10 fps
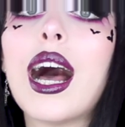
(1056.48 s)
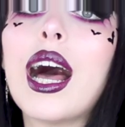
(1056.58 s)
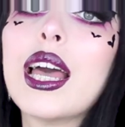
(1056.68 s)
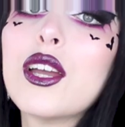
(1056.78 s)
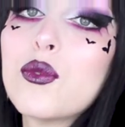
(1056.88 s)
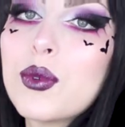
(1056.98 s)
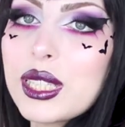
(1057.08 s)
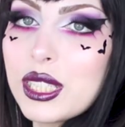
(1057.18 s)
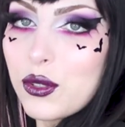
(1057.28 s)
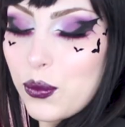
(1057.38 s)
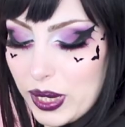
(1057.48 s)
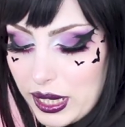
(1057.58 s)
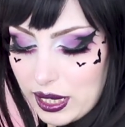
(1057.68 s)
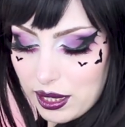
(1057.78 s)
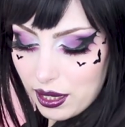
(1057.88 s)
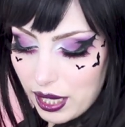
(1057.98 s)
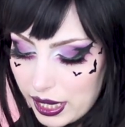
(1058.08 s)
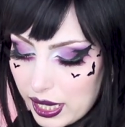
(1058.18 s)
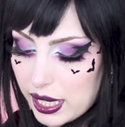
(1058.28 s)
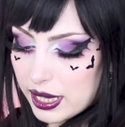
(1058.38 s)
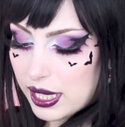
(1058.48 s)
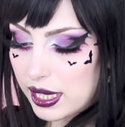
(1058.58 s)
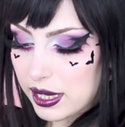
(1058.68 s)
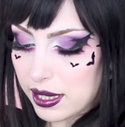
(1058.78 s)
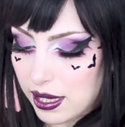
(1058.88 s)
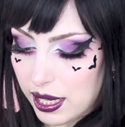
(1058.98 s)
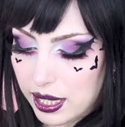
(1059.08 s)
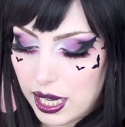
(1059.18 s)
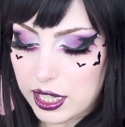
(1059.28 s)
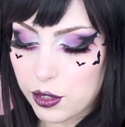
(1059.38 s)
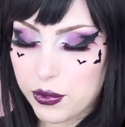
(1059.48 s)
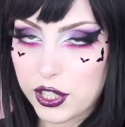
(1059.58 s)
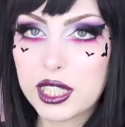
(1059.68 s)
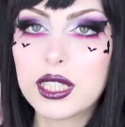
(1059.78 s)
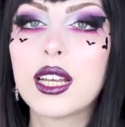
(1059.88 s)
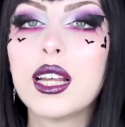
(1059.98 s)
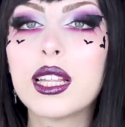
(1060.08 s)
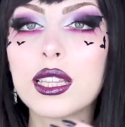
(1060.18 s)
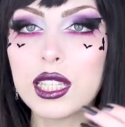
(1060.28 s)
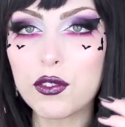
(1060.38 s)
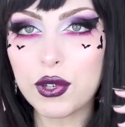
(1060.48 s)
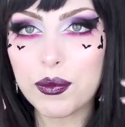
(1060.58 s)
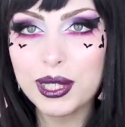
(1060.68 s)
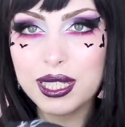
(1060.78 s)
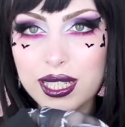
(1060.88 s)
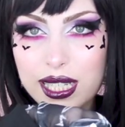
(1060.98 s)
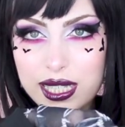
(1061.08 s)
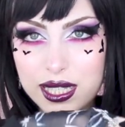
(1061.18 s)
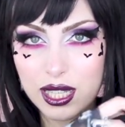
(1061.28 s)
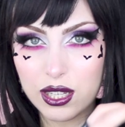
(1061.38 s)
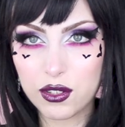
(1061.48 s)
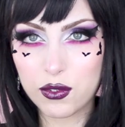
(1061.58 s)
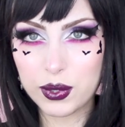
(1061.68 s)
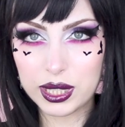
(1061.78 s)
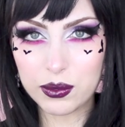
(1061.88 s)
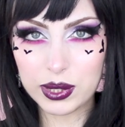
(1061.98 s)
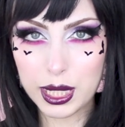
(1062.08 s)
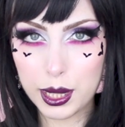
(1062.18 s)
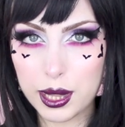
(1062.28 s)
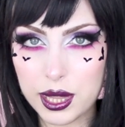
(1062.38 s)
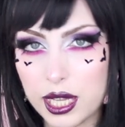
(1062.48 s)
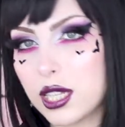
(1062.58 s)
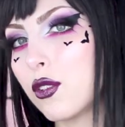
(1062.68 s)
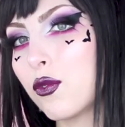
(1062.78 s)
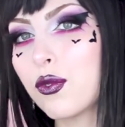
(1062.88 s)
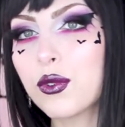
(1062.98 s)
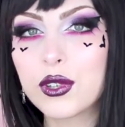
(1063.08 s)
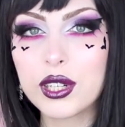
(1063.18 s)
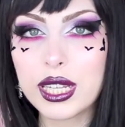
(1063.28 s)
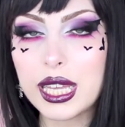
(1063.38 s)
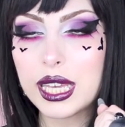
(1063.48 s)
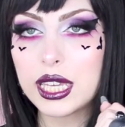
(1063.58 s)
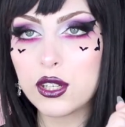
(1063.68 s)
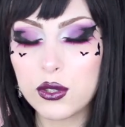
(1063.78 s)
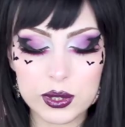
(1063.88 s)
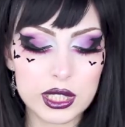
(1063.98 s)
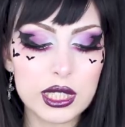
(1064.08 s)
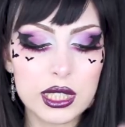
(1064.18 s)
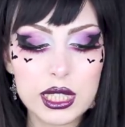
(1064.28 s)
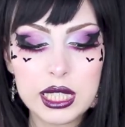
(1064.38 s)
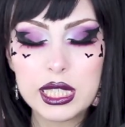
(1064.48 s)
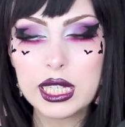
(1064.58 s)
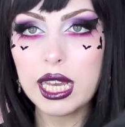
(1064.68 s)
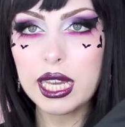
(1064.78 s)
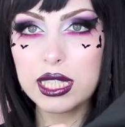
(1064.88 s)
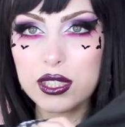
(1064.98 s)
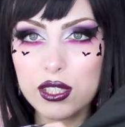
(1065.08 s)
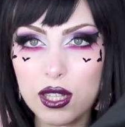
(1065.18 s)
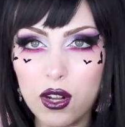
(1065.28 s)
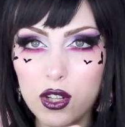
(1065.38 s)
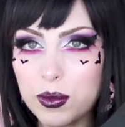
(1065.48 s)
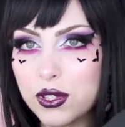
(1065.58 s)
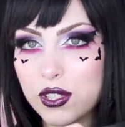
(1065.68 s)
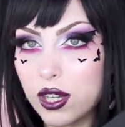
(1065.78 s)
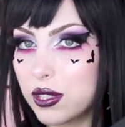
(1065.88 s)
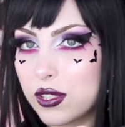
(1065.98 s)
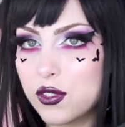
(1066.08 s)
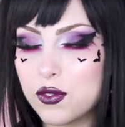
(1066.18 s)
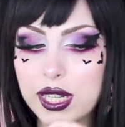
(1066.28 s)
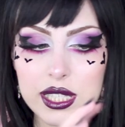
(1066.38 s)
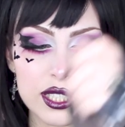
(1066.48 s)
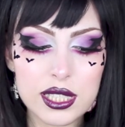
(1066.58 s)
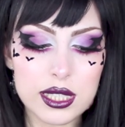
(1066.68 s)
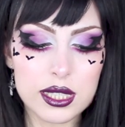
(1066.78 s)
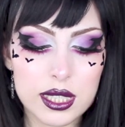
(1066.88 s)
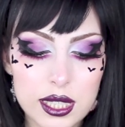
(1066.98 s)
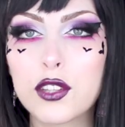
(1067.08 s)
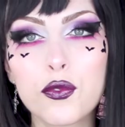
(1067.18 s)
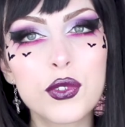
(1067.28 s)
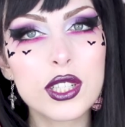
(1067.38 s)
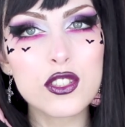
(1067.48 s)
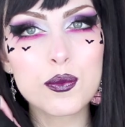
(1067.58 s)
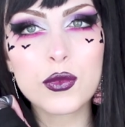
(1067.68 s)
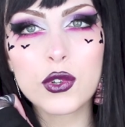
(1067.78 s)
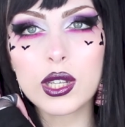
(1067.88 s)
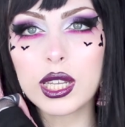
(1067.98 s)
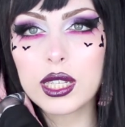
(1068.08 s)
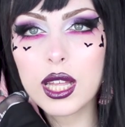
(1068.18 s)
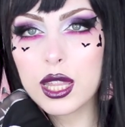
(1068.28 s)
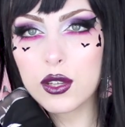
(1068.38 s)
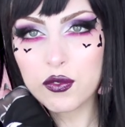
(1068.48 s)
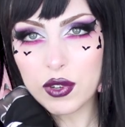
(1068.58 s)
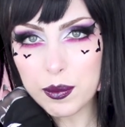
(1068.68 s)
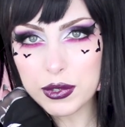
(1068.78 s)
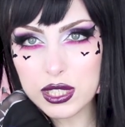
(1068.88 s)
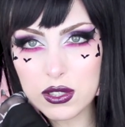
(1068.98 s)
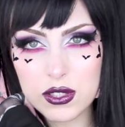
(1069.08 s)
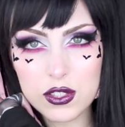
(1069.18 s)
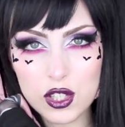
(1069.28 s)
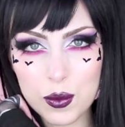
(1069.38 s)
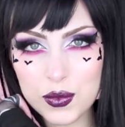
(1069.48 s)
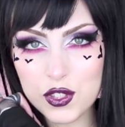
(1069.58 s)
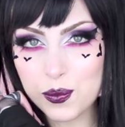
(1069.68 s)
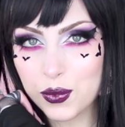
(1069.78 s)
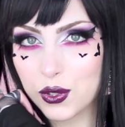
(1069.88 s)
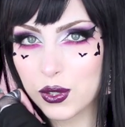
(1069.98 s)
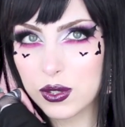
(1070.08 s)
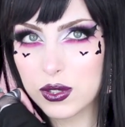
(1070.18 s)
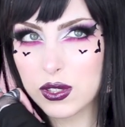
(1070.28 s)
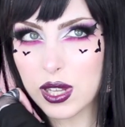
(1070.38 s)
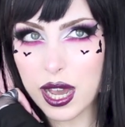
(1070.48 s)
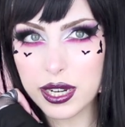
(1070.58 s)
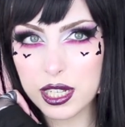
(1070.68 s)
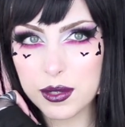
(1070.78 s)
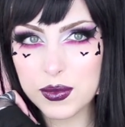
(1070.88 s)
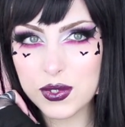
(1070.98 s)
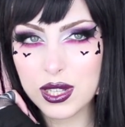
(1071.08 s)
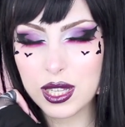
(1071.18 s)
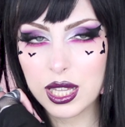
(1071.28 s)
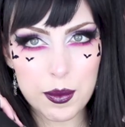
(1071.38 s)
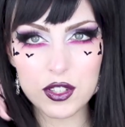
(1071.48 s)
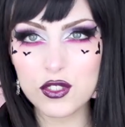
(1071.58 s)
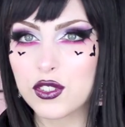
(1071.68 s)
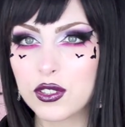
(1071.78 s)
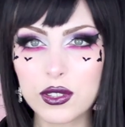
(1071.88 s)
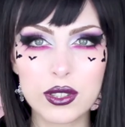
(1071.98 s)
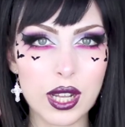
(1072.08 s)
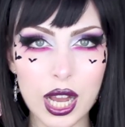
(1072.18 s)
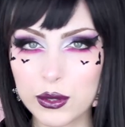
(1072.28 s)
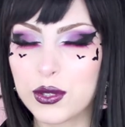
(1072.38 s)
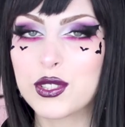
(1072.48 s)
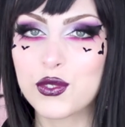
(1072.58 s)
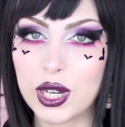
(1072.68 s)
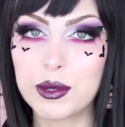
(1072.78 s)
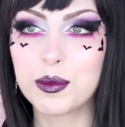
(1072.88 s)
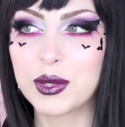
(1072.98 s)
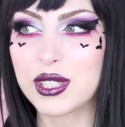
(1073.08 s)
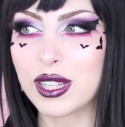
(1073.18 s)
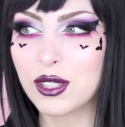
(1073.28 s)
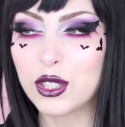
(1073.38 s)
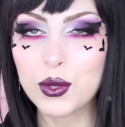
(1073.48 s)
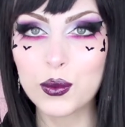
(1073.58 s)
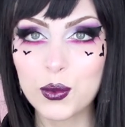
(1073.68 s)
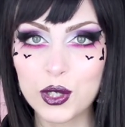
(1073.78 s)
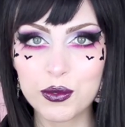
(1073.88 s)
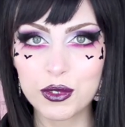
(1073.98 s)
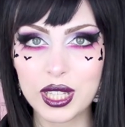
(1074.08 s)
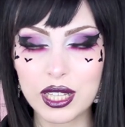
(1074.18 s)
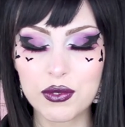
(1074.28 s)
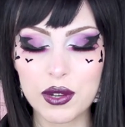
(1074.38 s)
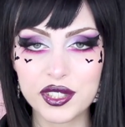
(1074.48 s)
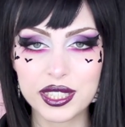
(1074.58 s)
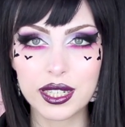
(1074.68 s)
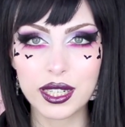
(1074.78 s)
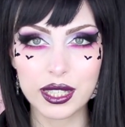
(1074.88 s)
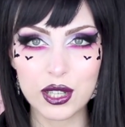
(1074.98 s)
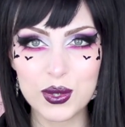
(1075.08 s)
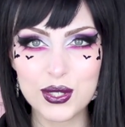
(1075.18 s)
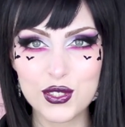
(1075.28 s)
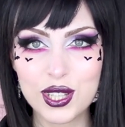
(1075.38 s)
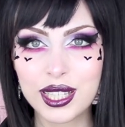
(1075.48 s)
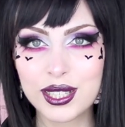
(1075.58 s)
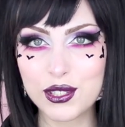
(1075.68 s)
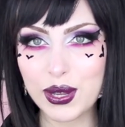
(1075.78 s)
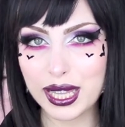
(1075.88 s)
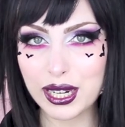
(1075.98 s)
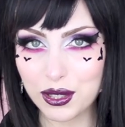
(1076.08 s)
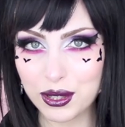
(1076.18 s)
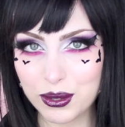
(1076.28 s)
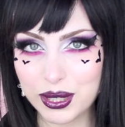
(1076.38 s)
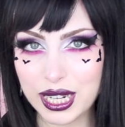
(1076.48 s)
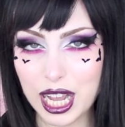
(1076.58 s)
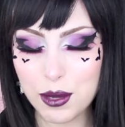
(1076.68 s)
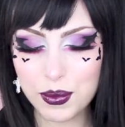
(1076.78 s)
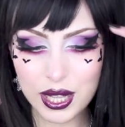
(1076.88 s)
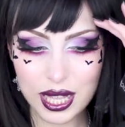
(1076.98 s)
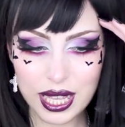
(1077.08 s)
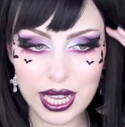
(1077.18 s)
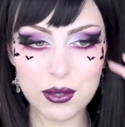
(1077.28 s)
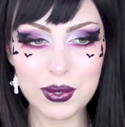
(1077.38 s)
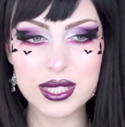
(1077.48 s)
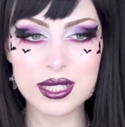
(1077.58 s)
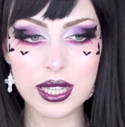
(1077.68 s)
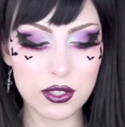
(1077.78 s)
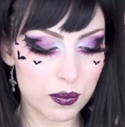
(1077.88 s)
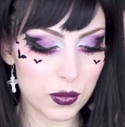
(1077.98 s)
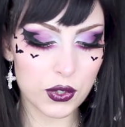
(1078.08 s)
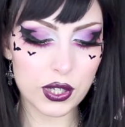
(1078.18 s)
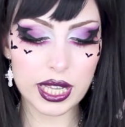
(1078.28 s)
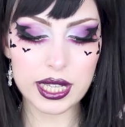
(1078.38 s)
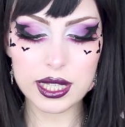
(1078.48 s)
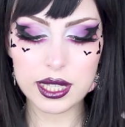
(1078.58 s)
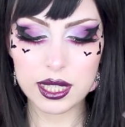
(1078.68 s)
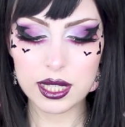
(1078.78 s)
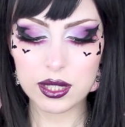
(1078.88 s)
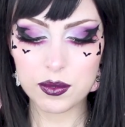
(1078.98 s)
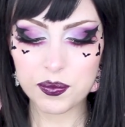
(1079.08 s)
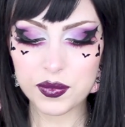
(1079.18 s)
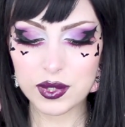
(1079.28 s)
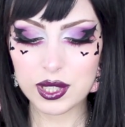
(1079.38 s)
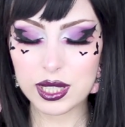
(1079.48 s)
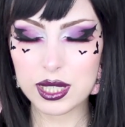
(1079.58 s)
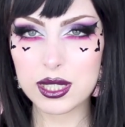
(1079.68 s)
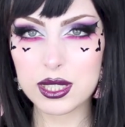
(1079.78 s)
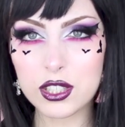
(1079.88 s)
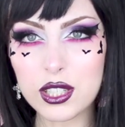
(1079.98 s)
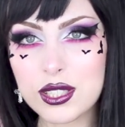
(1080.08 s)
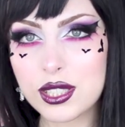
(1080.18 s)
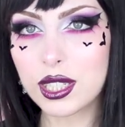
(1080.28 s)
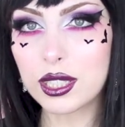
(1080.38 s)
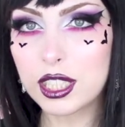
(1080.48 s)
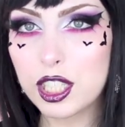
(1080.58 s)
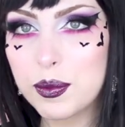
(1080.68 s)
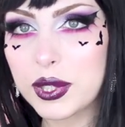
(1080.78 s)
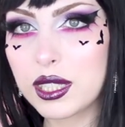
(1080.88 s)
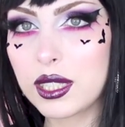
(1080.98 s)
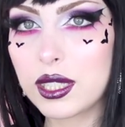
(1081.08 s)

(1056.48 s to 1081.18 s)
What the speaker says: I really, really like the design and the print. The fabric is really, really thin for a hoodie, and it's almost not stretchy. It feels more like the fabric on some sports items. I'm not sure how to describe it because I don't know the word for that fabric in any language, so I cannot look it up. Anyway, it's kind of more like, not silky, but